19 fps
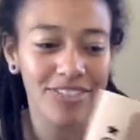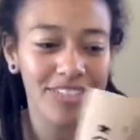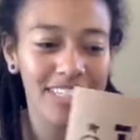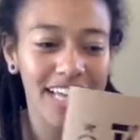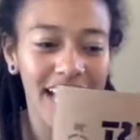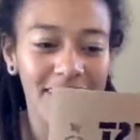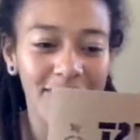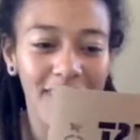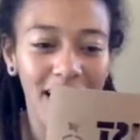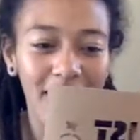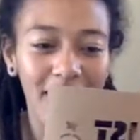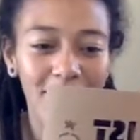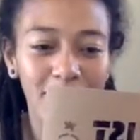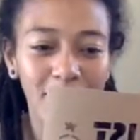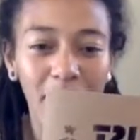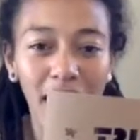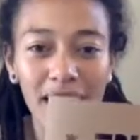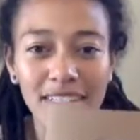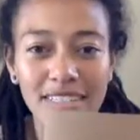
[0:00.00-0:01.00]
Like, I've
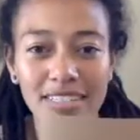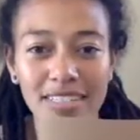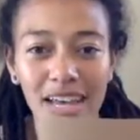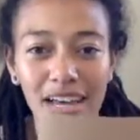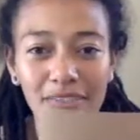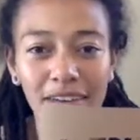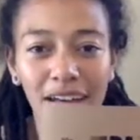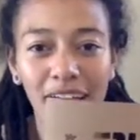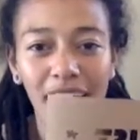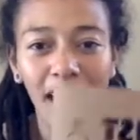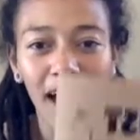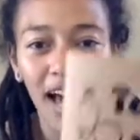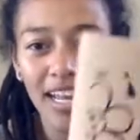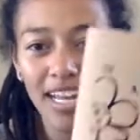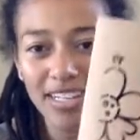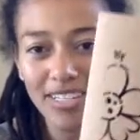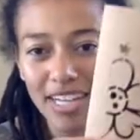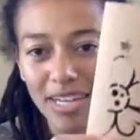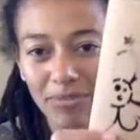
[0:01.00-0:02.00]
bought stuff,
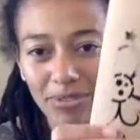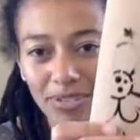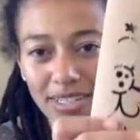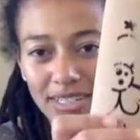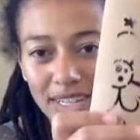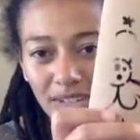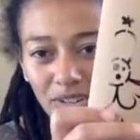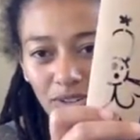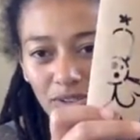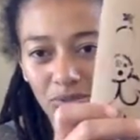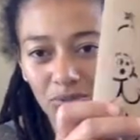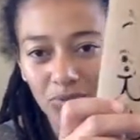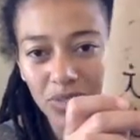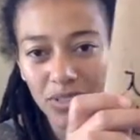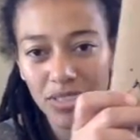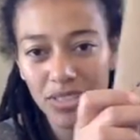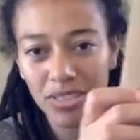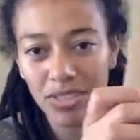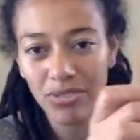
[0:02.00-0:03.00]
and I realize I don't
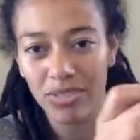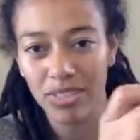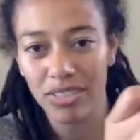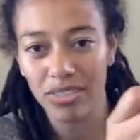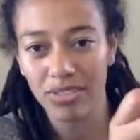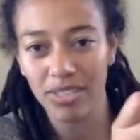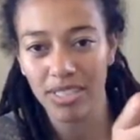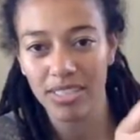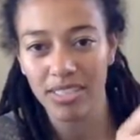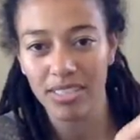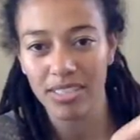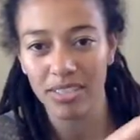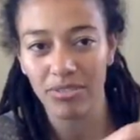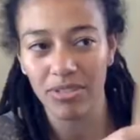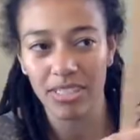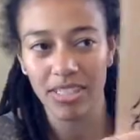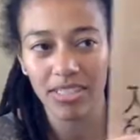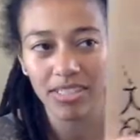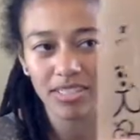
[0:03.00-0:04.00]
really use it, so let's see
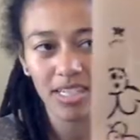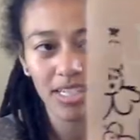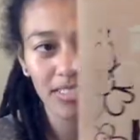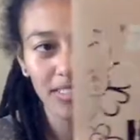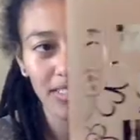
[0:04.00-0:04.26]
what it says.